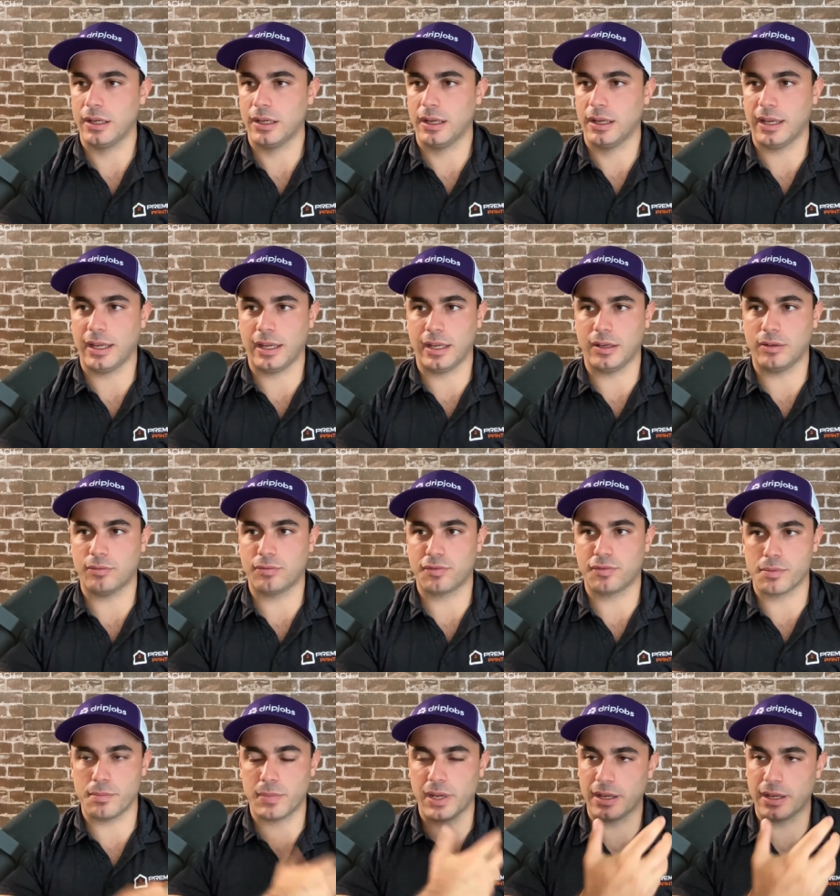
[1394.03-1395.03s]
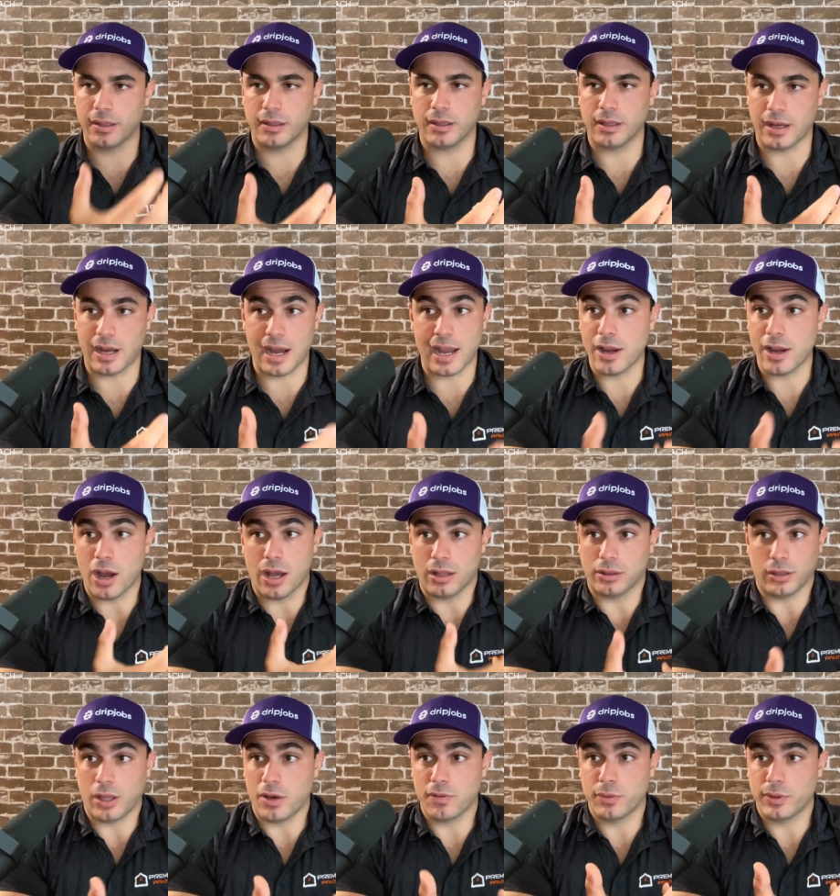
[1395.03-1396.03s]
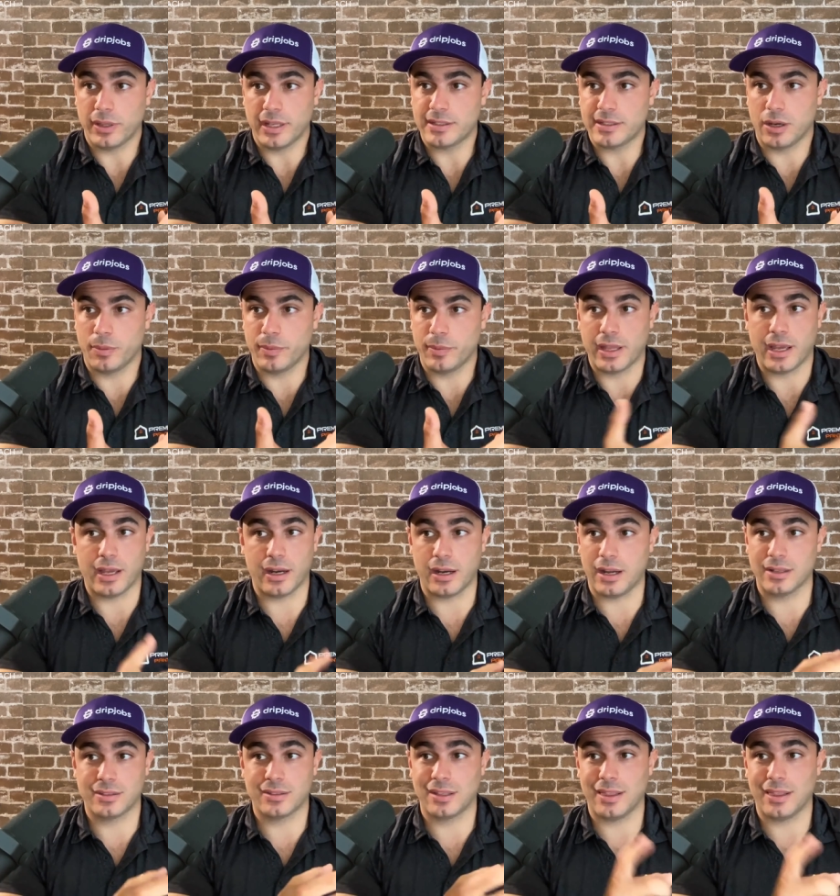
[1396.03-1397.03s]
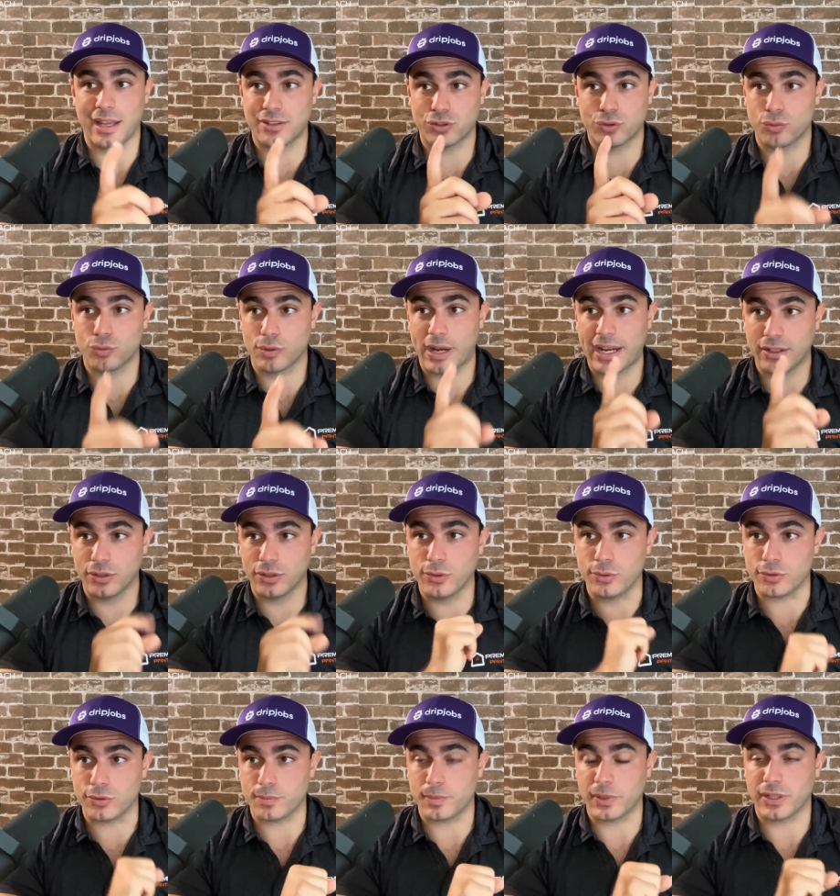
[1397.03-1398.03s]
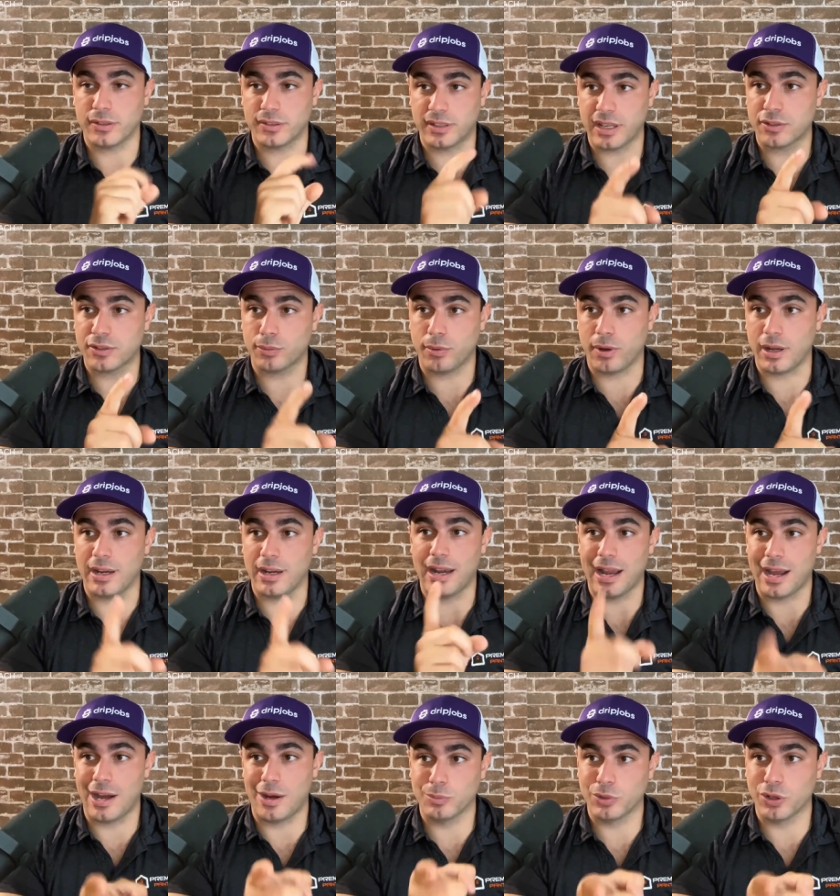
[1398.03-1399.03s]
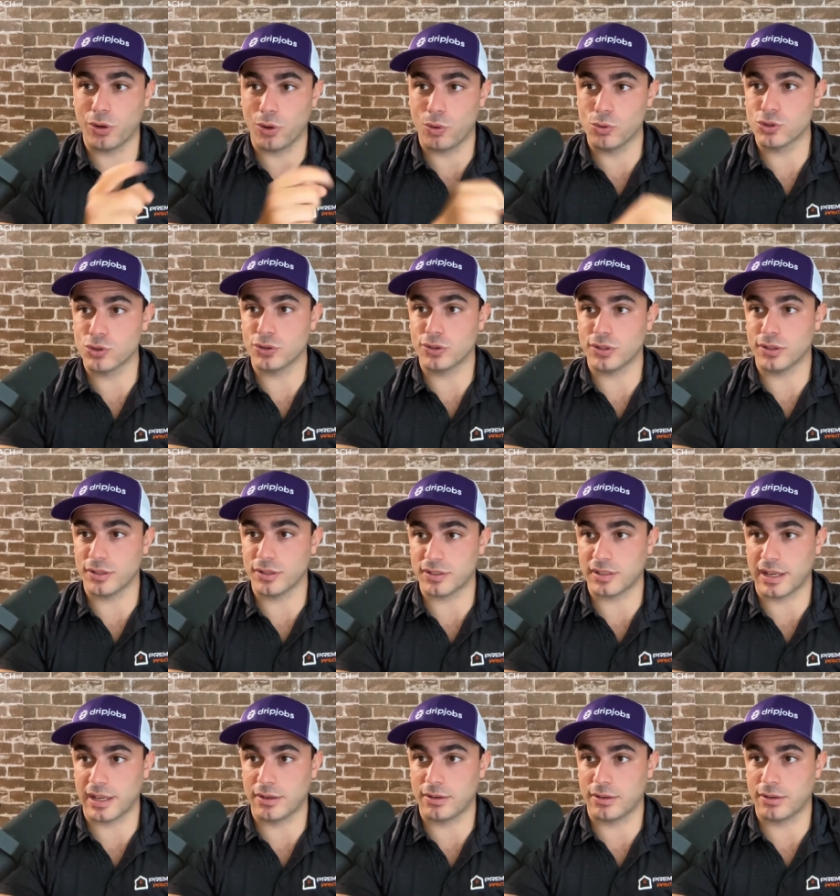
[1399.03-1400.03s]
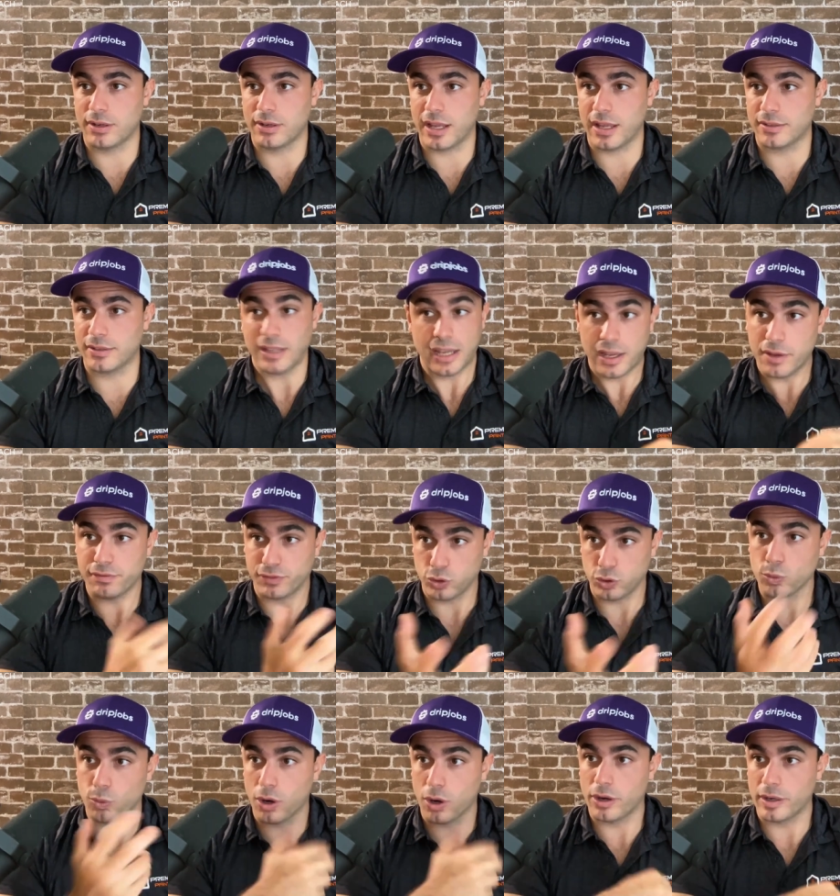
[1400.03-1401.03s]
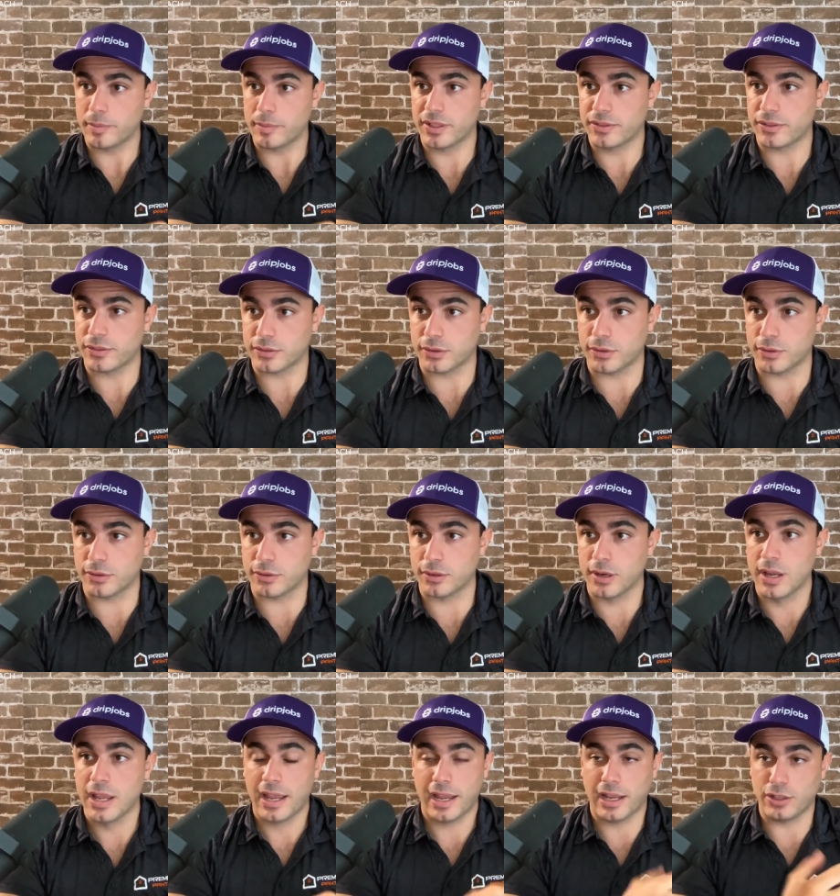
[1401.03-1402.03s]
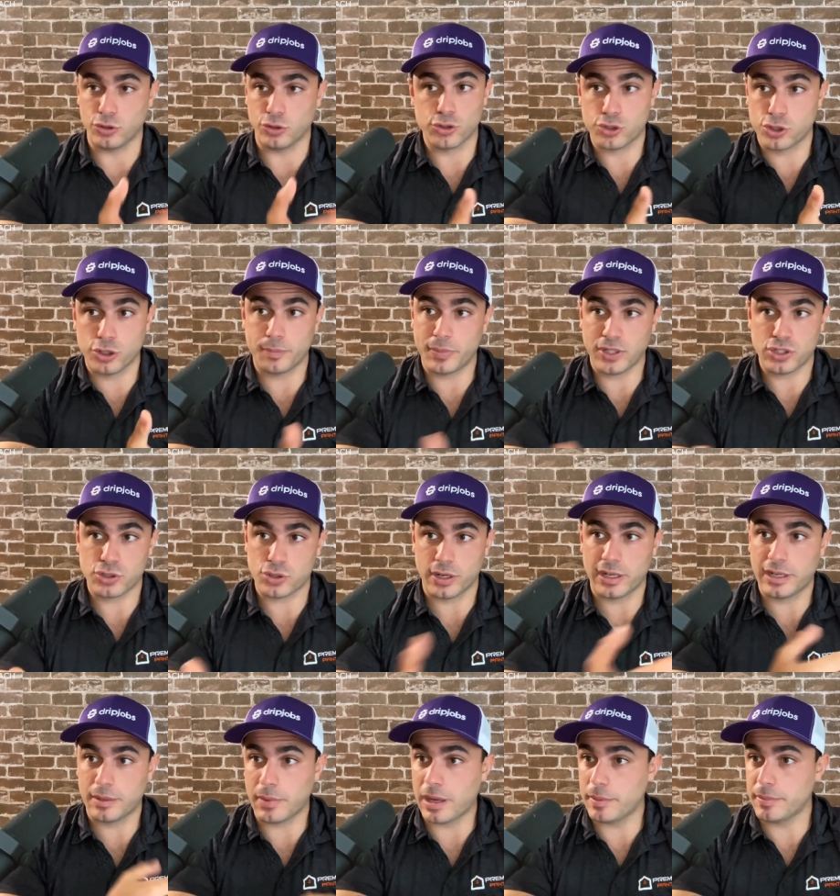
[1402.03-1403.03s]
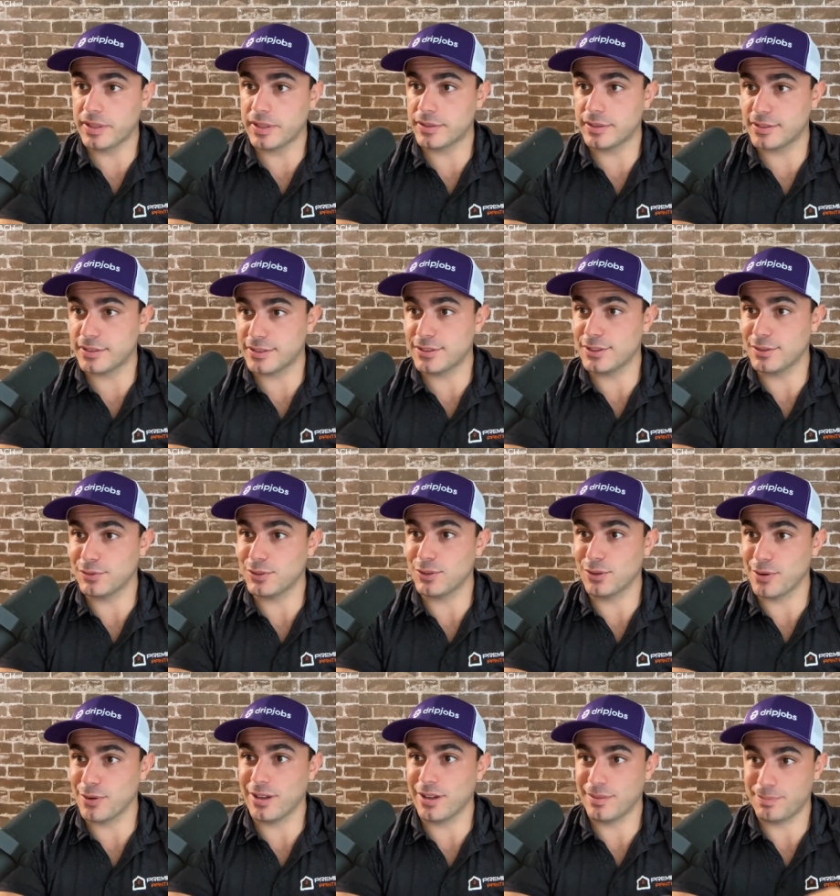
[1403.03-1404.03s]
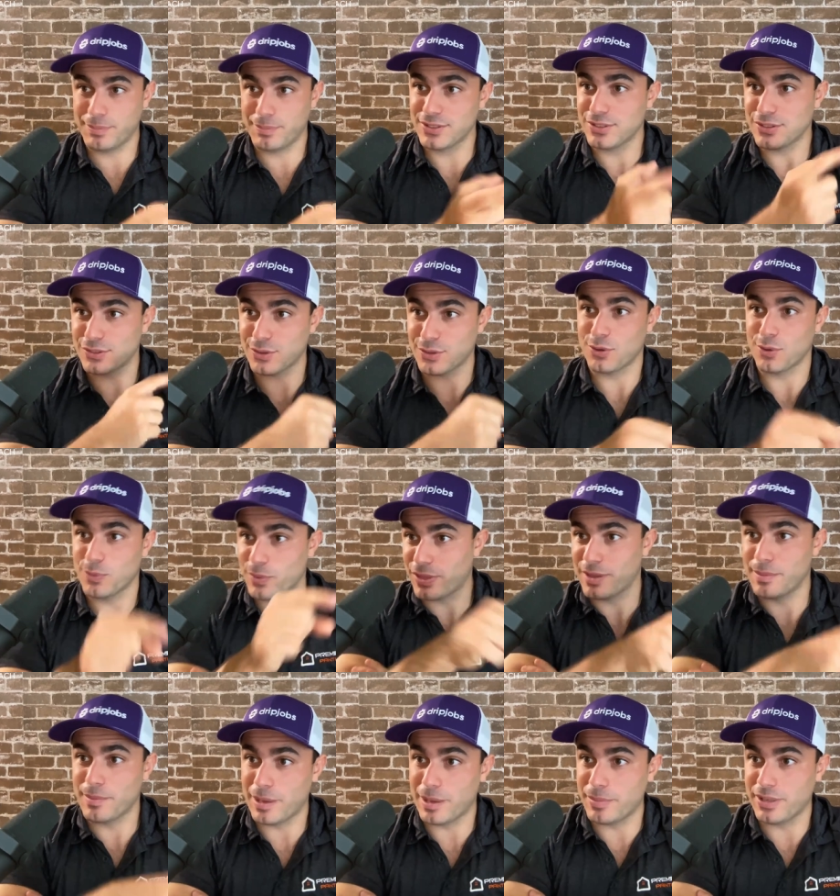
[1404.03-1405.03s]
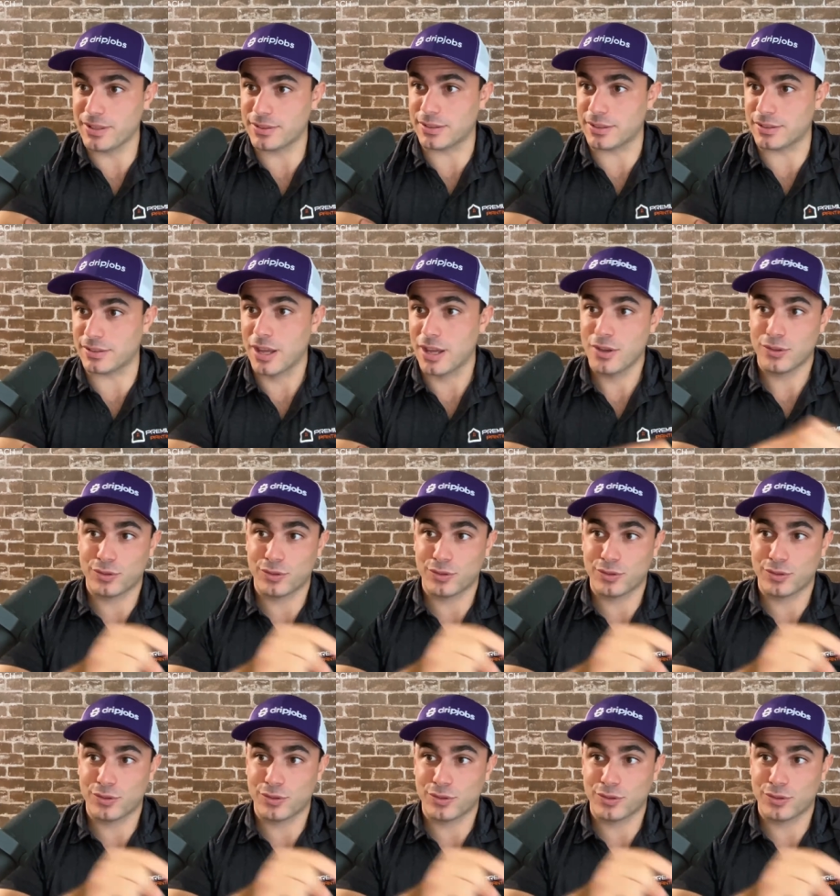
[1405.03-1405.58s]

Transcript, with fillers: And for me, I love when they tell me that. I say, that's great news because guess what? Now I'm going to hold you to the standard as if you are a business owner and you should be treating my business as if you're a business owner within my business.